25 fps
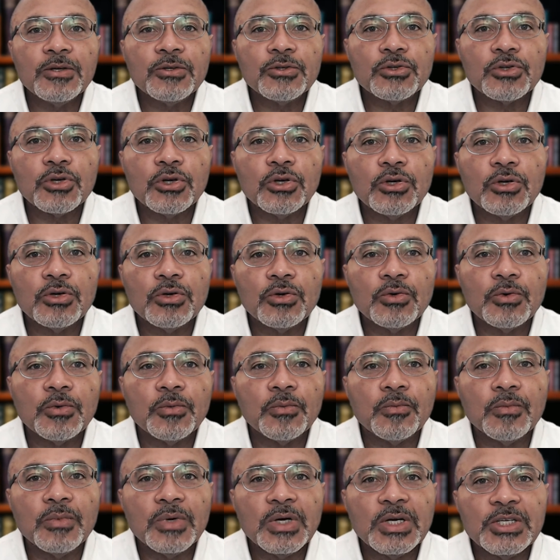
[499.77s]

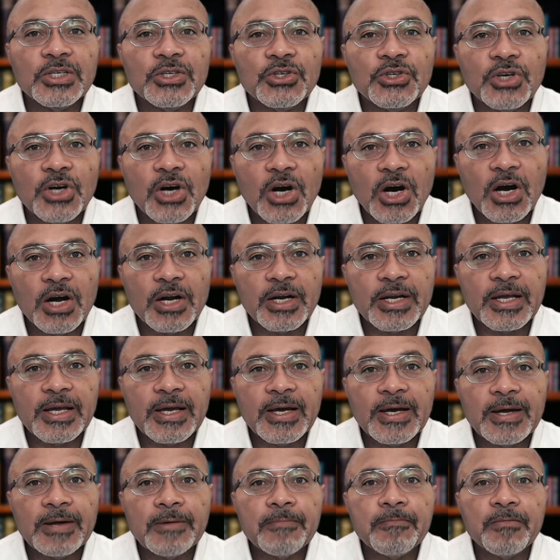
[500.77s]
So
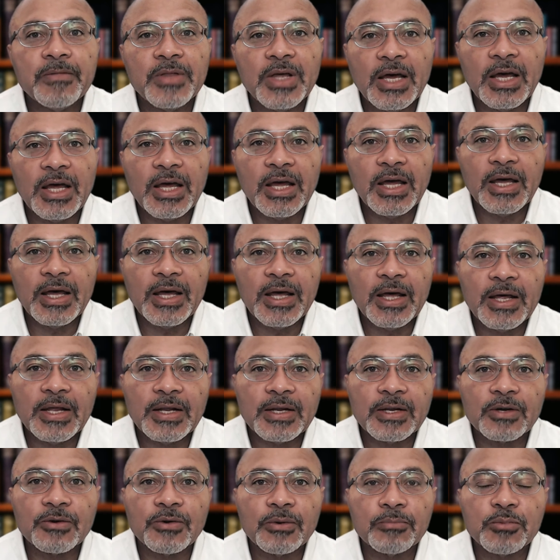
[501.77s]
Giardia
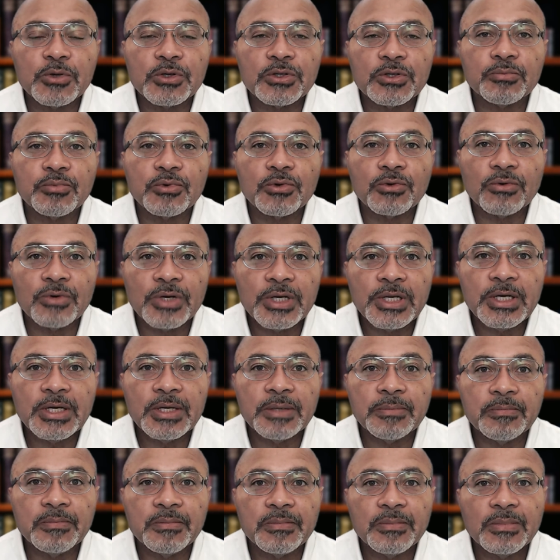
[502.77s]
and
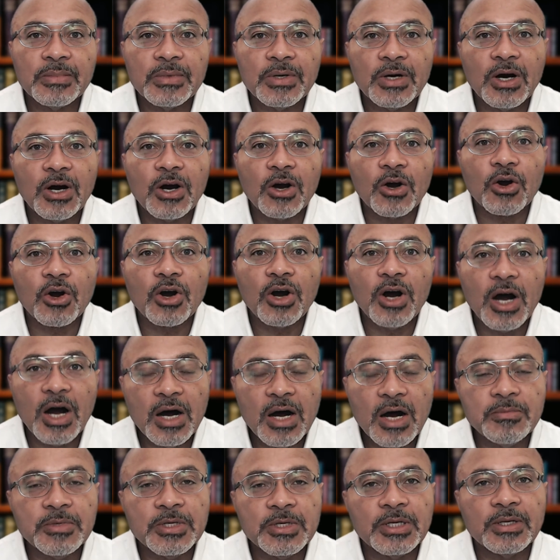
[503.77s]
Cryptosporidium are
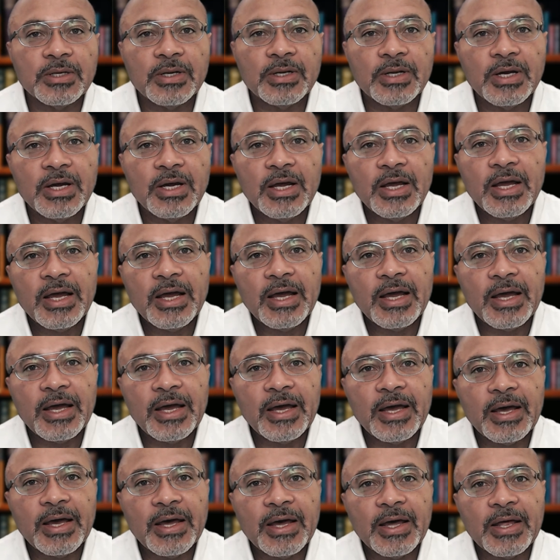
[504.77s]
common,
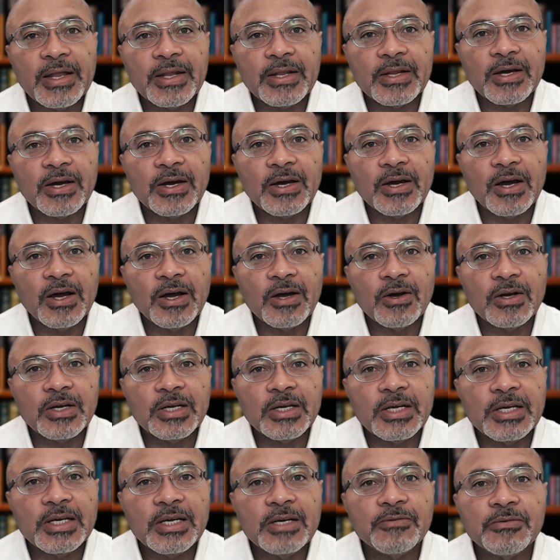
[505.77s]
and
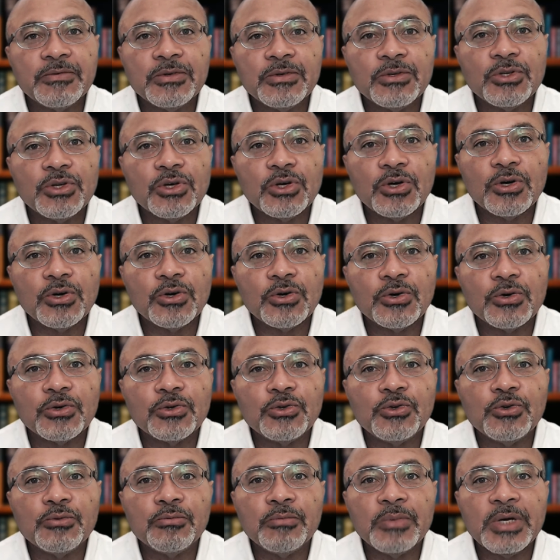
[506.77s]
even though
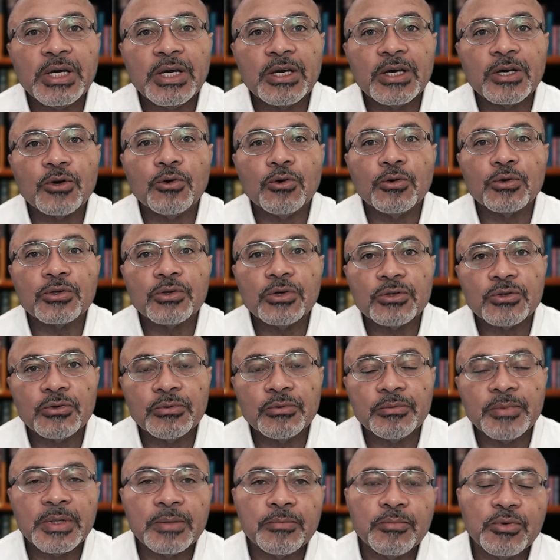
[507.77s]
you may go to a
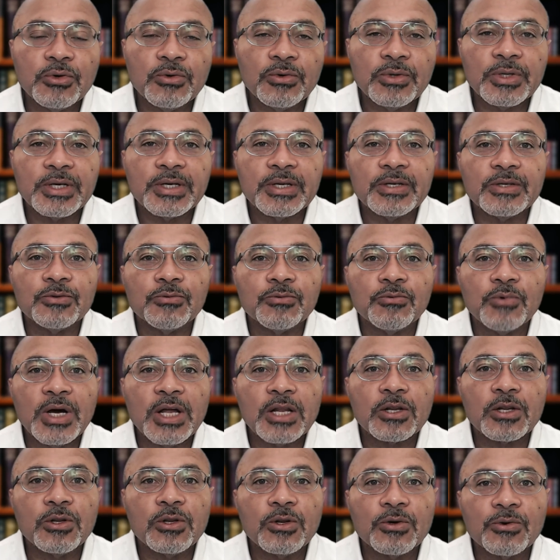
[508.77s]
swimming pool that is
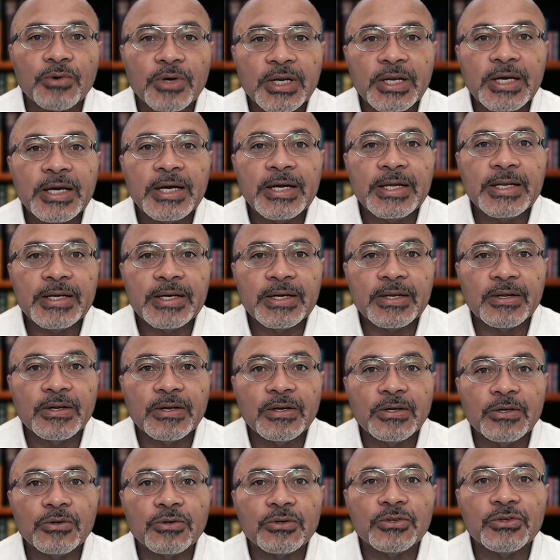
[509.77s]
well chlorinated,
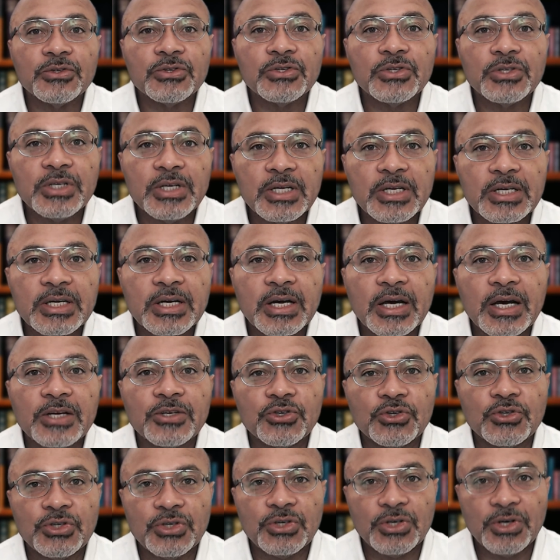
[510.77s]
you can still
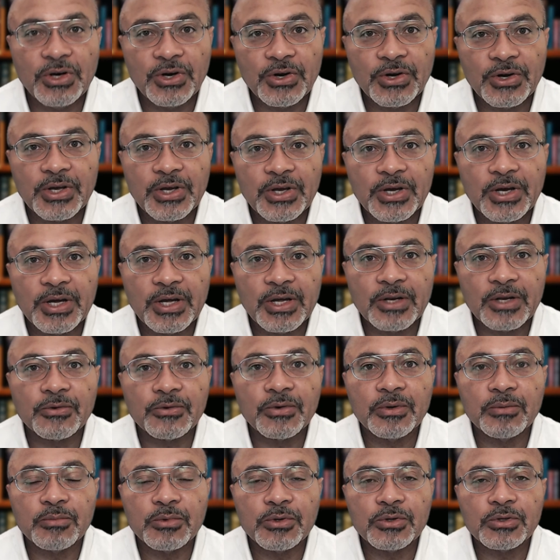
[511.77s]
catch Giardia
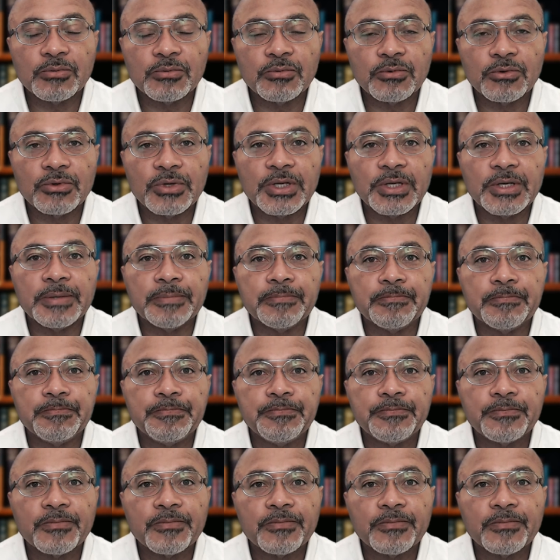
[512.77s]
and Cryptosporidium.